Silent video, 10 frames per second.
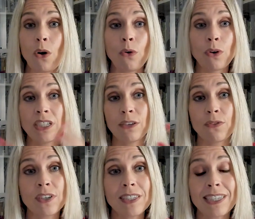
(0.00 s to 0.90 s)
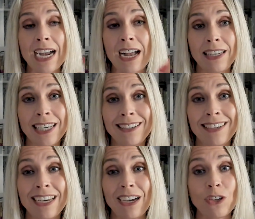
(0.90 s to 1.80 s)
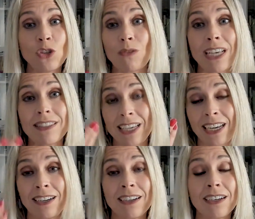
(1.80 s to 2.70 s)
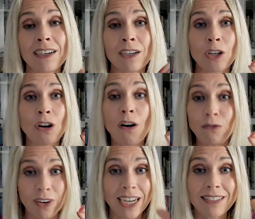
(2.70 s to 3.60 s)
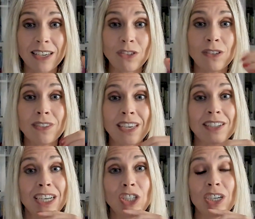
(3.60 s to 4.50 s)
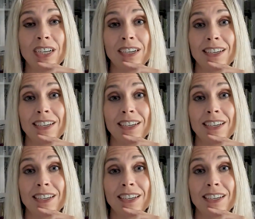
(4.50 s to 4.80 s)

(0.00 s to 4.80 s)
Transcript: or a different style in addressing conflicts, as you said, AJ.